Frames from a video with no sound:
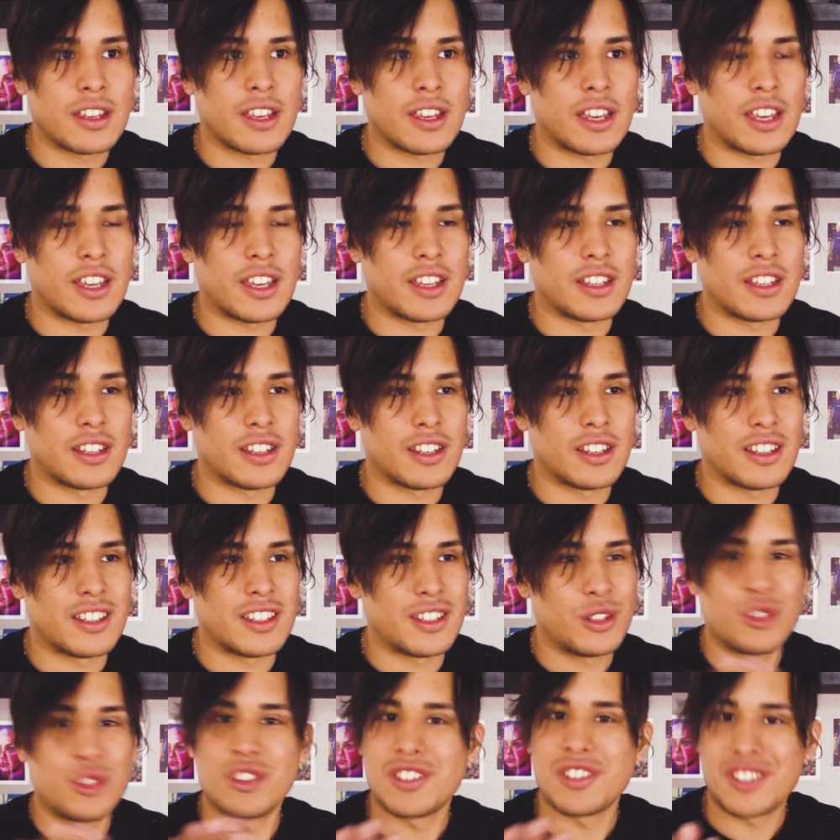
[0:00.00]
And
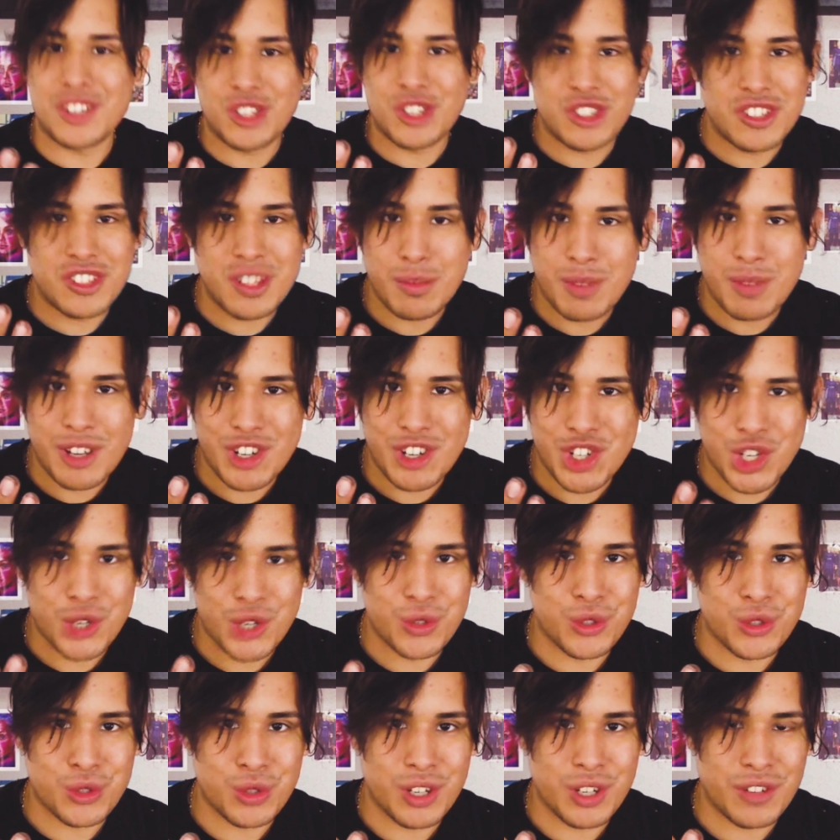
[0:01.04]
you can see me at
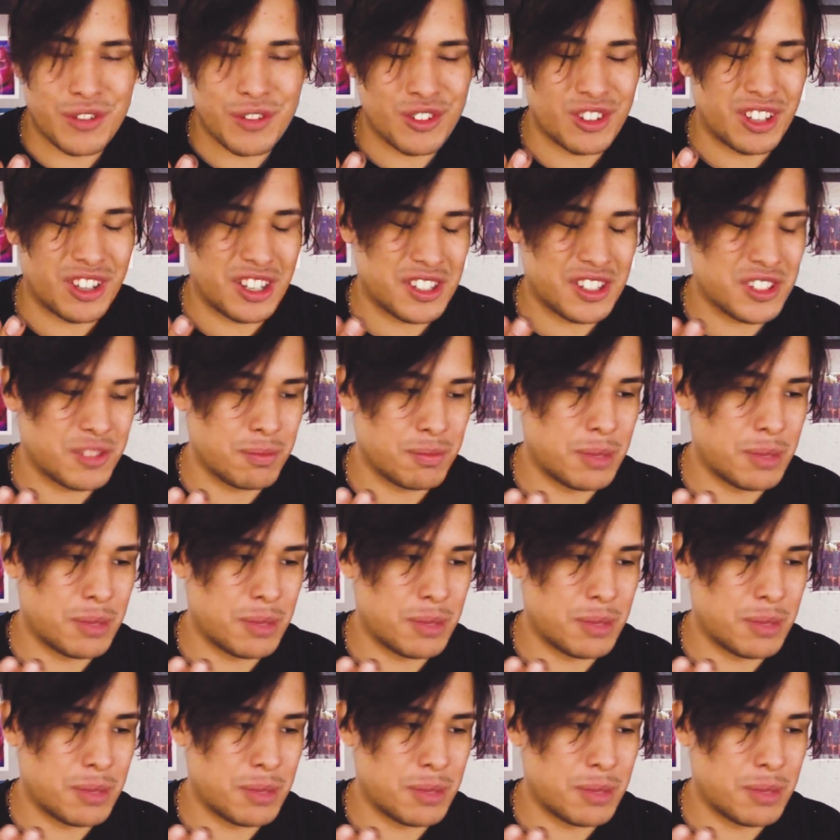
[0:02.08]
shows whenever like